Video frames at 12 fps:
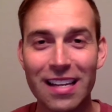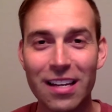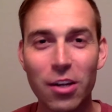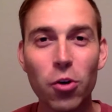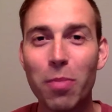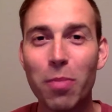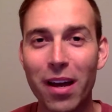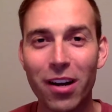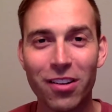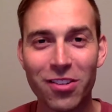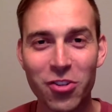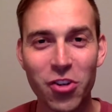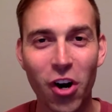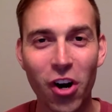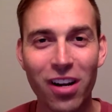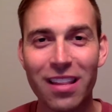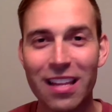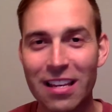and who better to
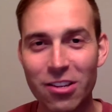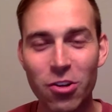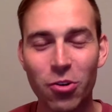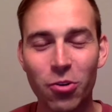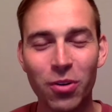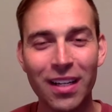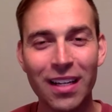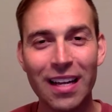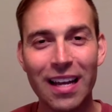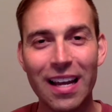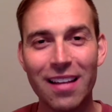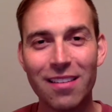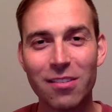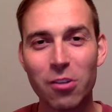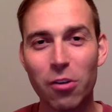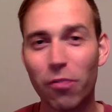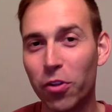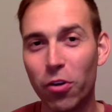start it than you and
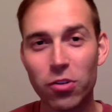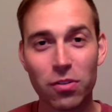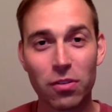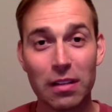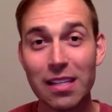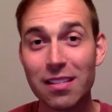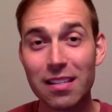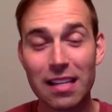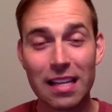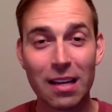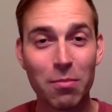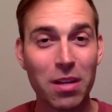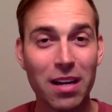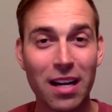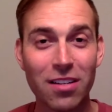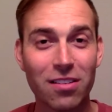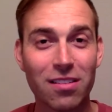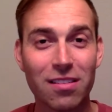so for those listening i mean i
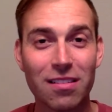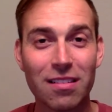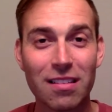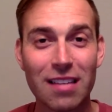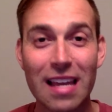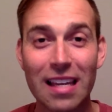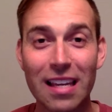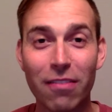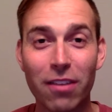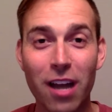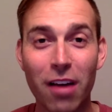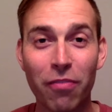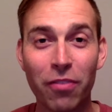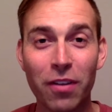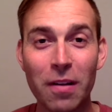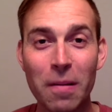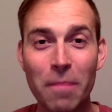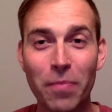just can't give enough
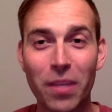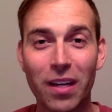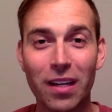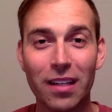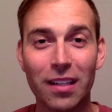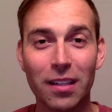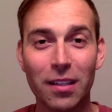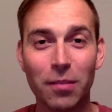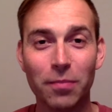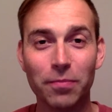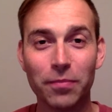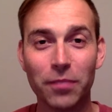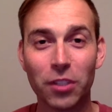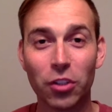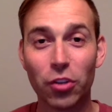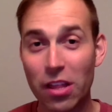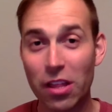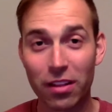um,
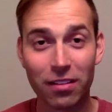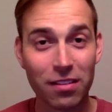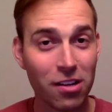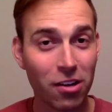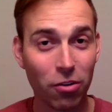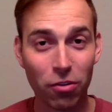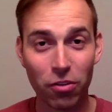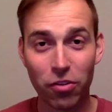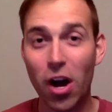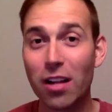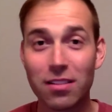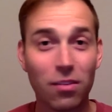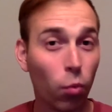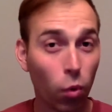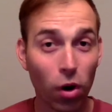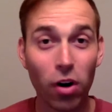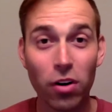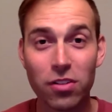great you know thoughts and
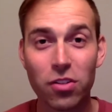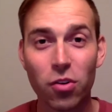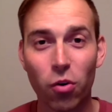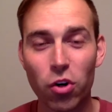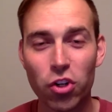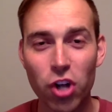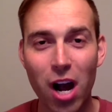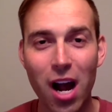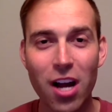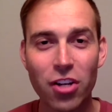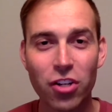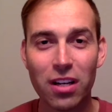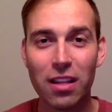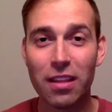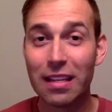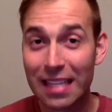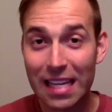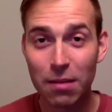words toward josh and the
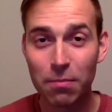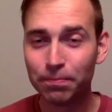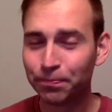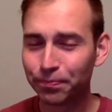team